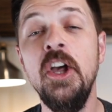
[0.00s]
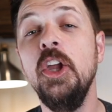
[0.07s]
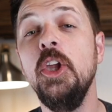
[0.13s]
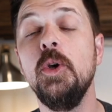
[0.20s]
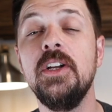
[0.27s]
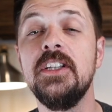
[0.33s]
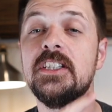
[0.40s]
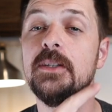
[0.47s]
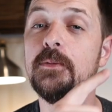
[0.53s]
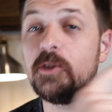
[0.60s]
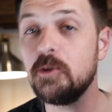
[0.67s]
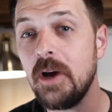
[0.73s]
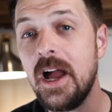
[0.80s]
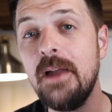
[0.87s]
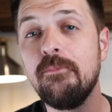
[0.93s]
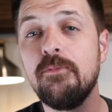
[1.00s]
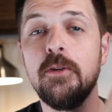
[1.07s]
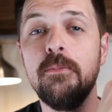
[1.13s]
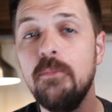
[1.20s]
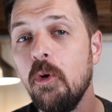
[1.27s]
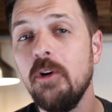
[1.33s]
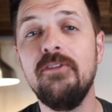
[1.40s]
You can subscribe for
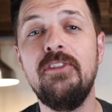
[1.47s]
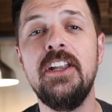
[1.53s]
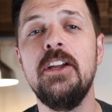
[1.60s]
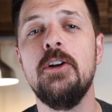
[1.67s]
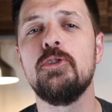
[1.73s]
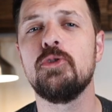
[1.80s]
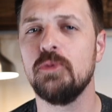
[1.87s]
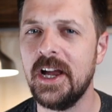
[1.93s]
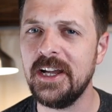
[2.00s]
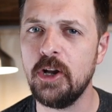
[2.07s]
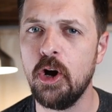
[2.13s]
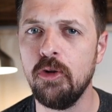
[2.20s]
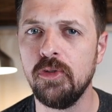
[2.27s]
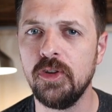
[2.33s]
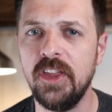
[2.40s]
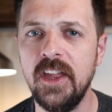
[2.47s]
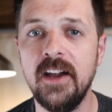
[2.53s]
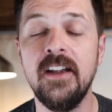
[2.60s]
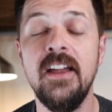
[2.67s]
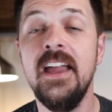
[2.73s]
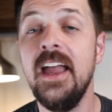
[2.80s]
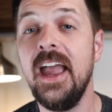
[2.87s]
more videos right over there.